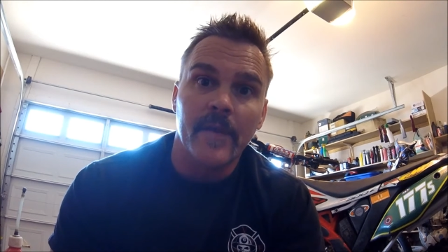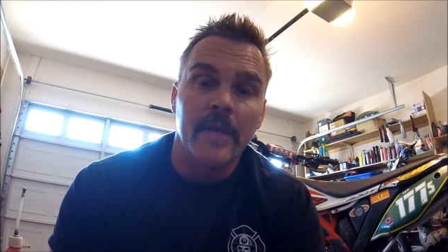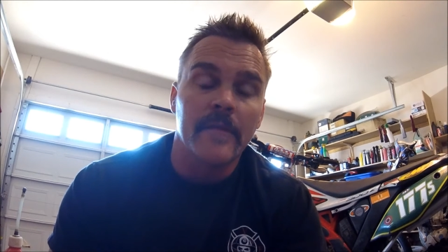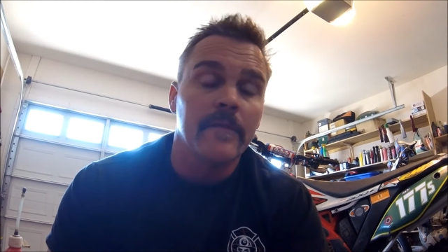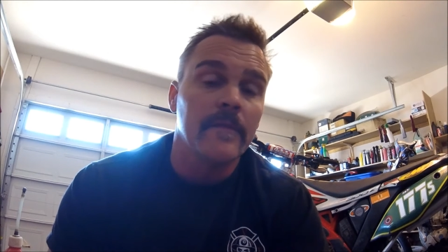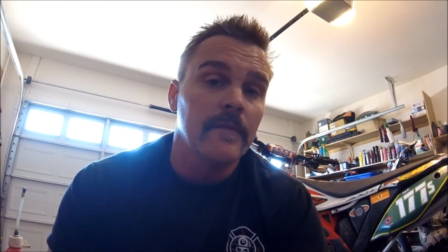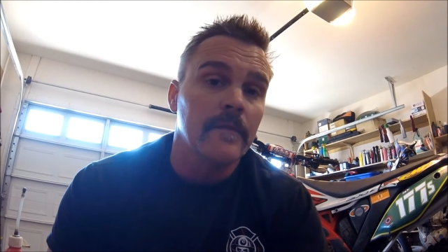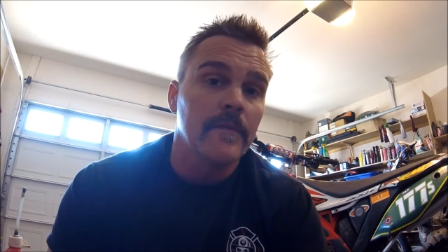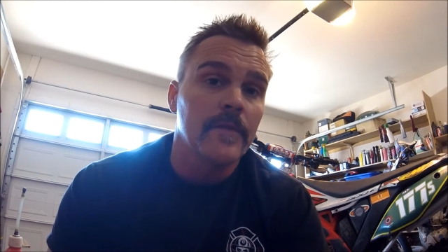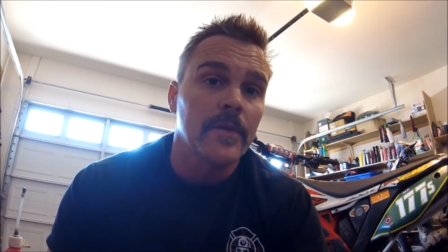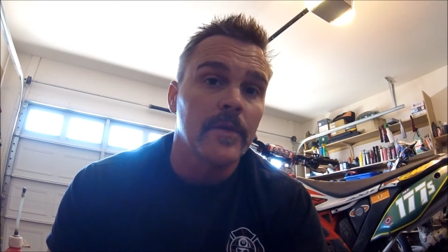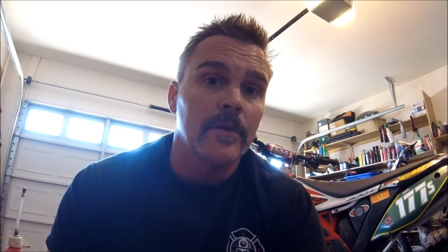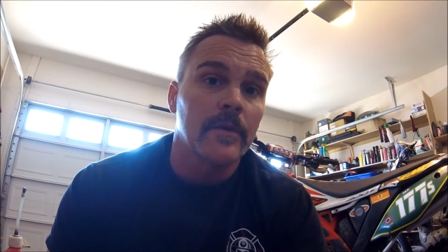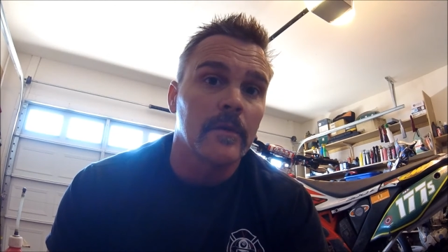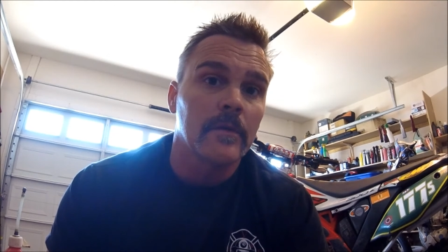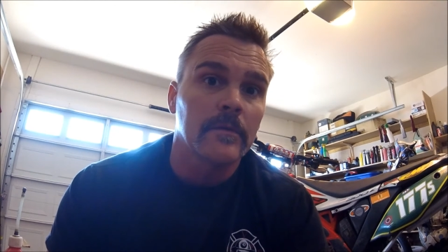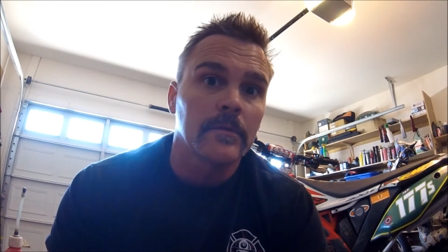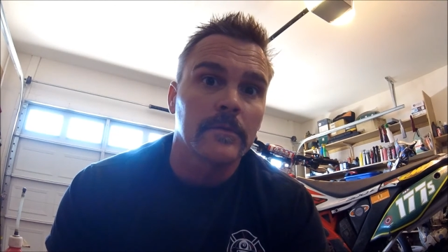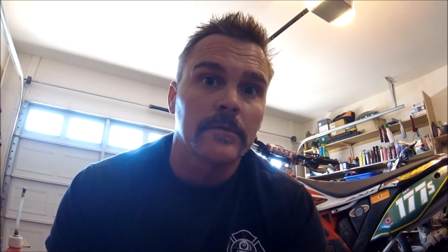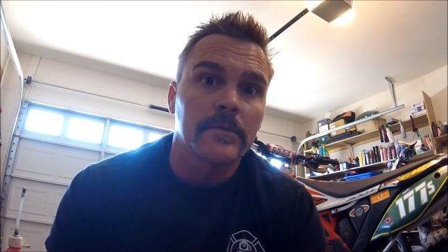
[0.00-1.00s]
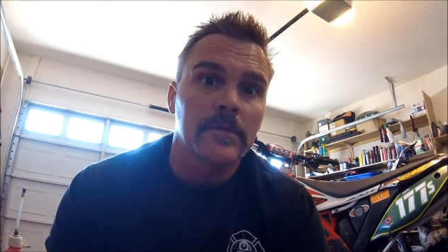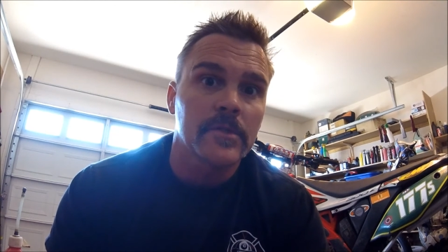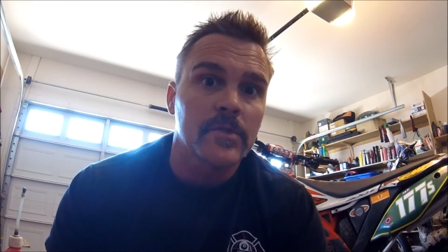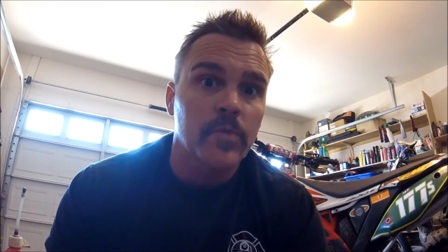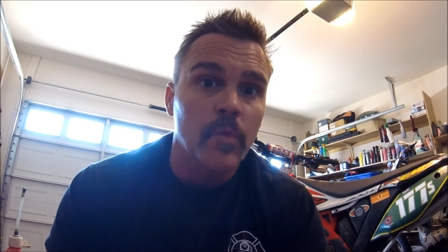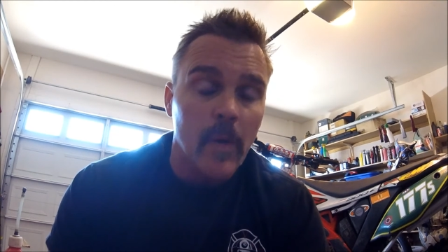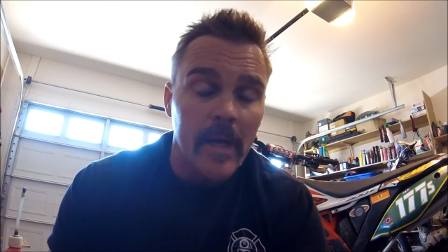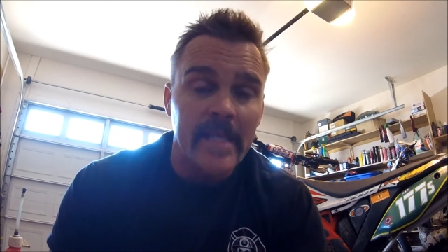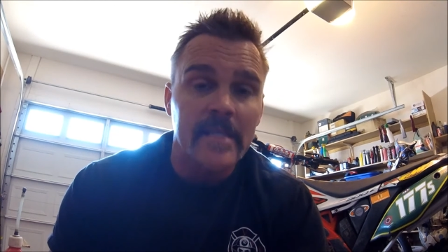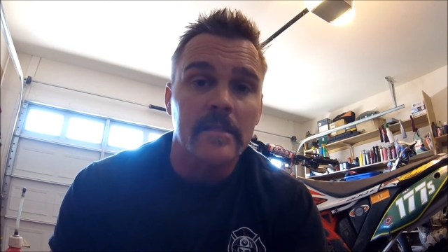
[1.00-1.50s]
and they're just
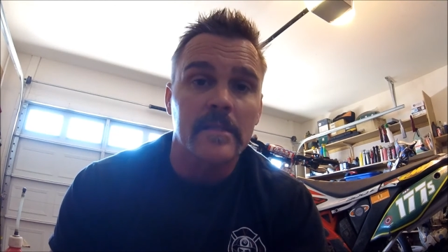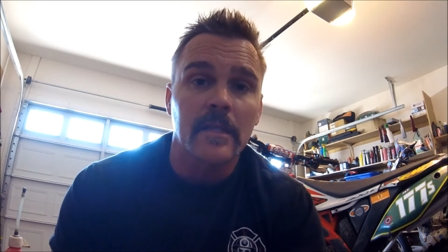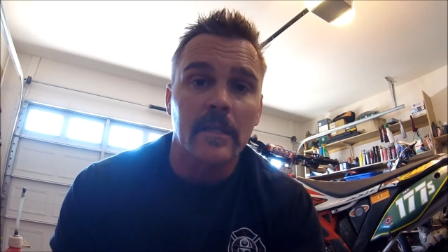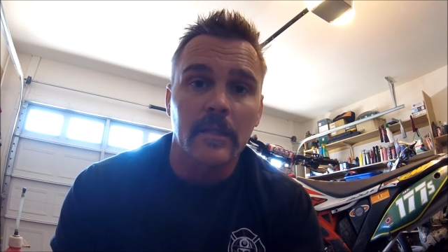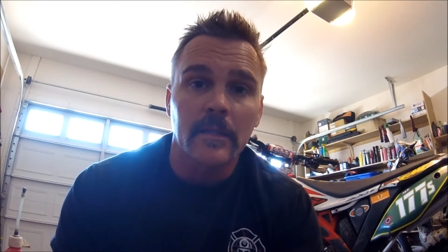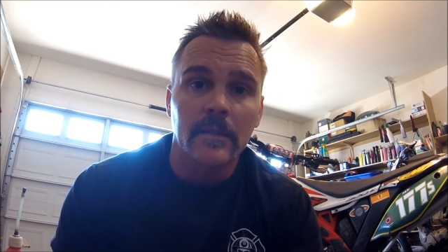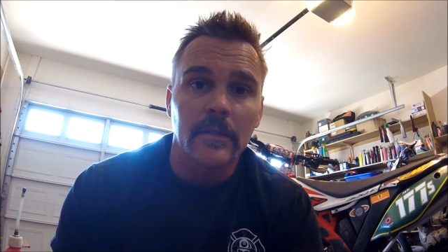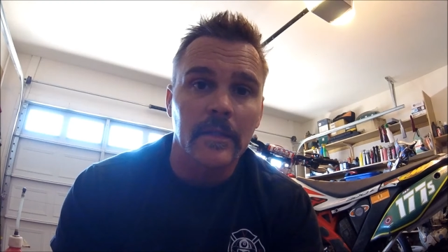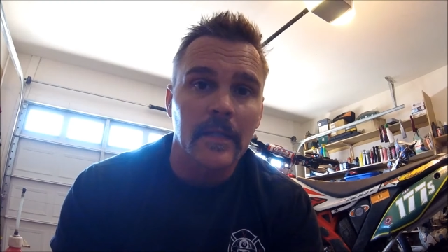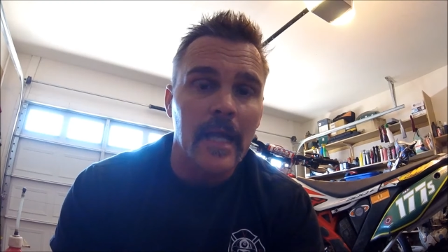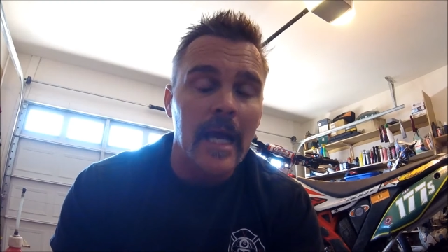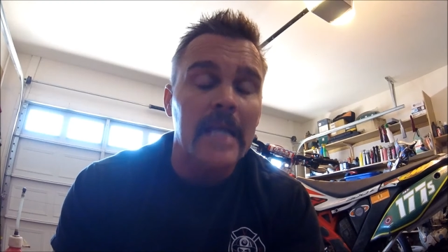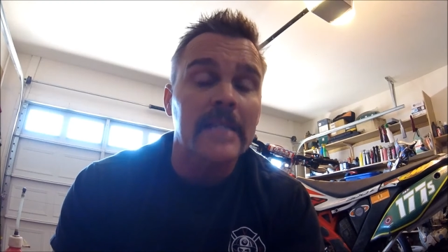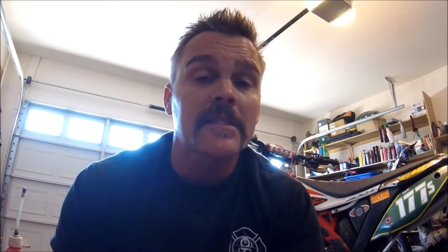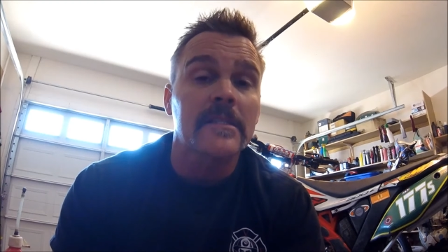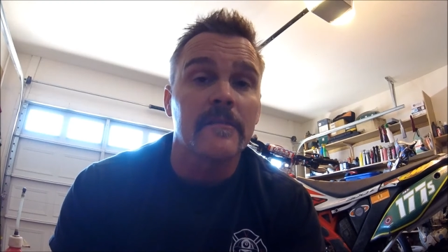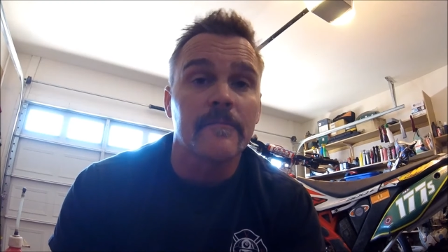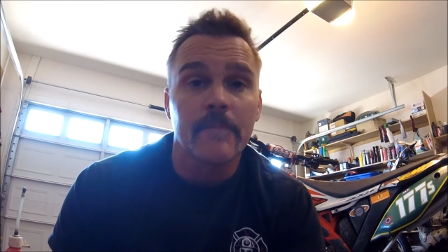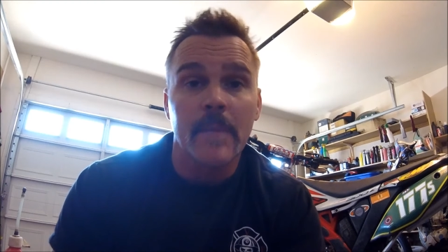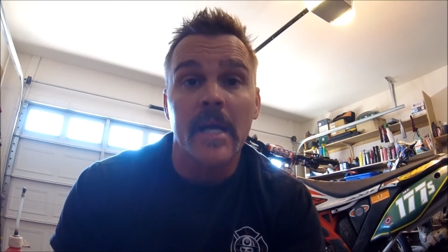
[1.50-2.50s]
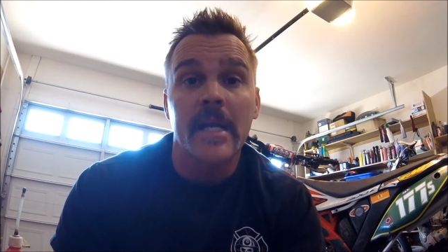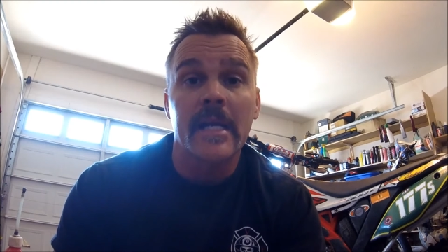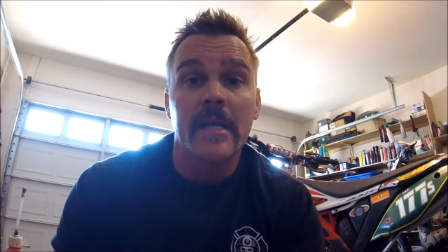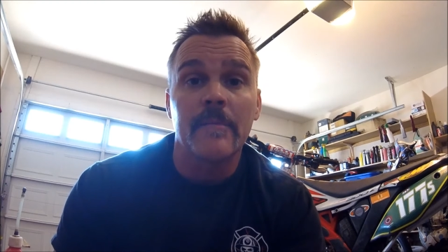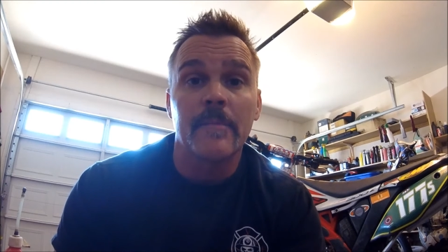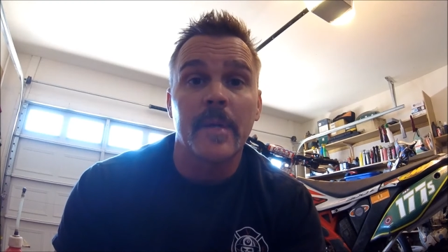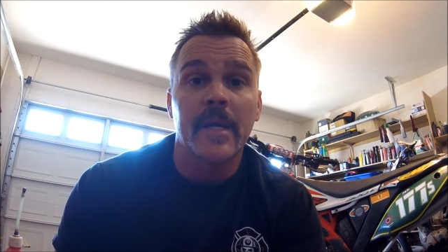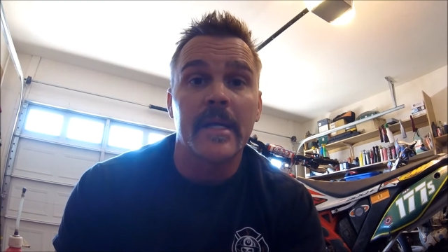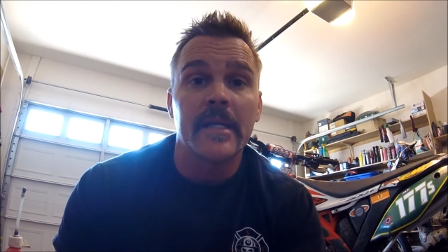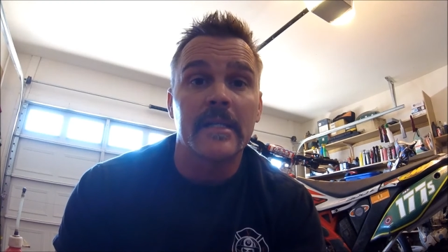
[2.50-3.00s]
wasting lots of money
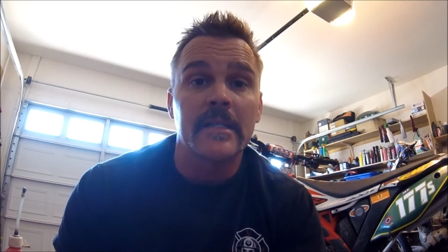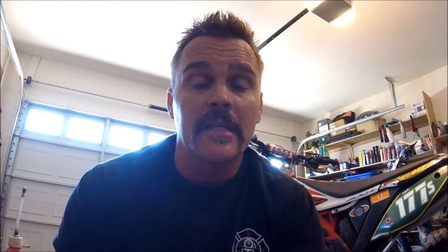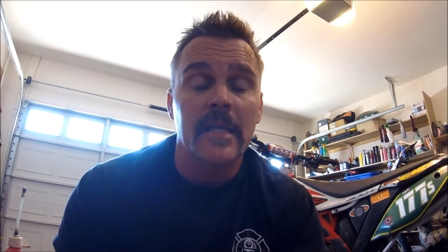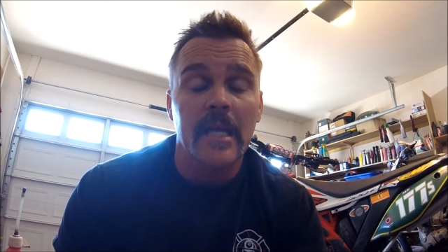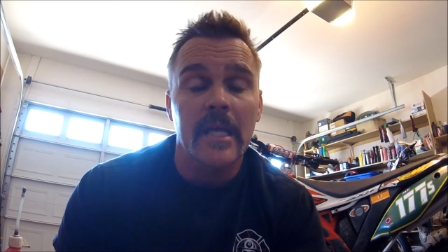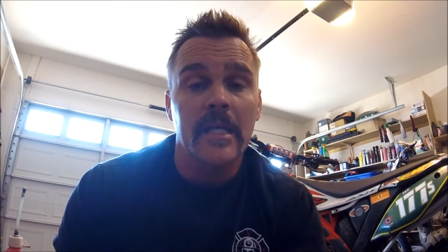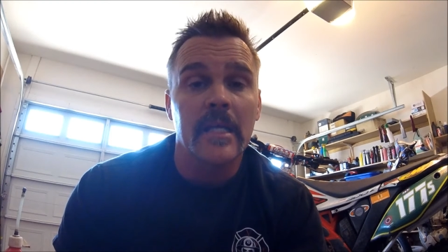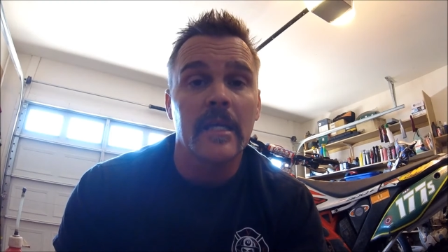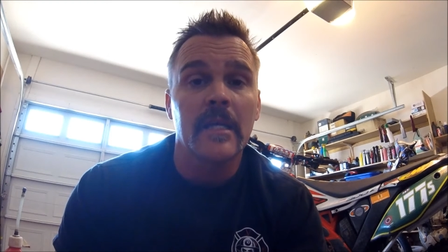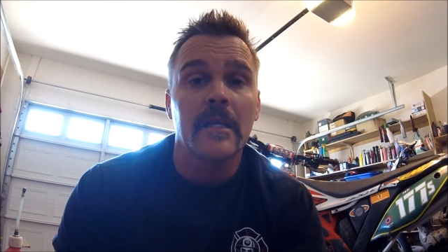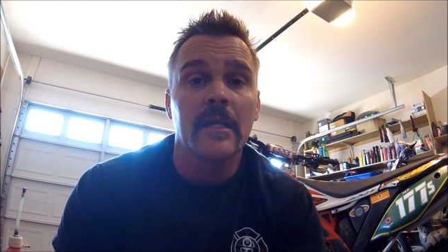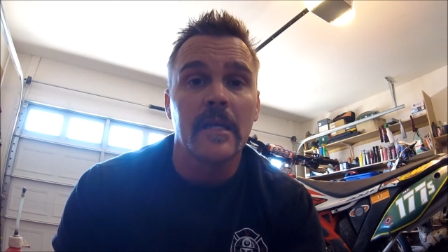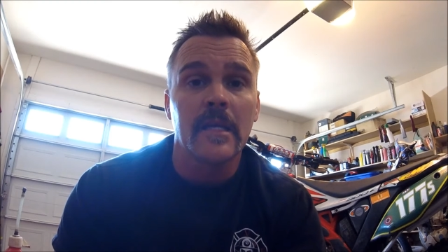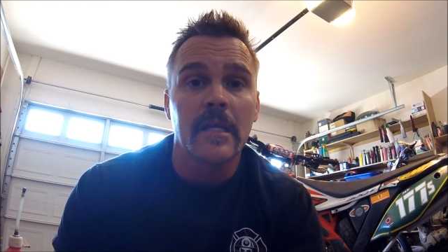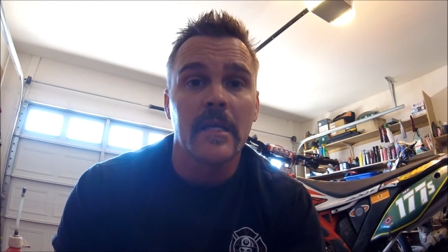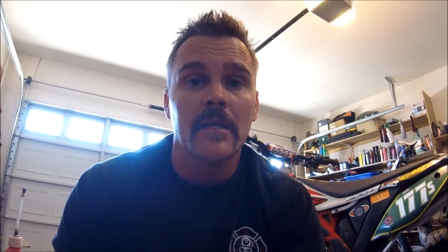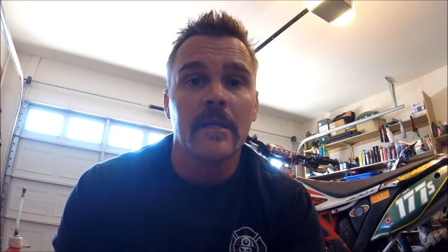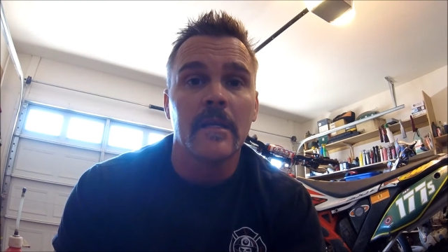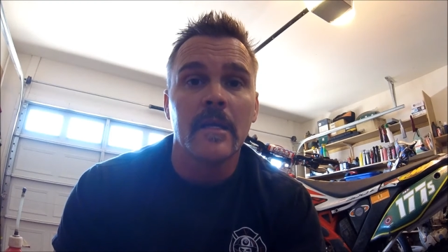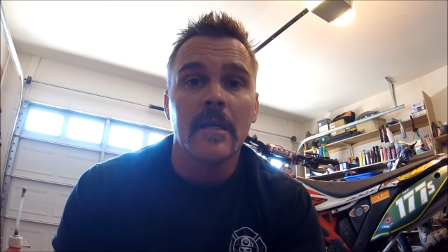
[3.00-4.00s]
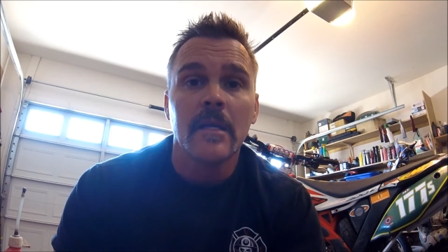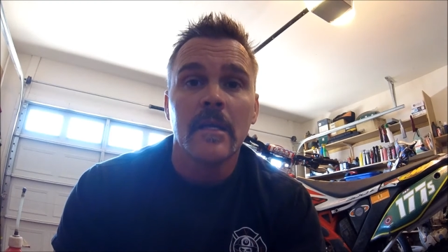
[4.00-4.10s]
by taking it in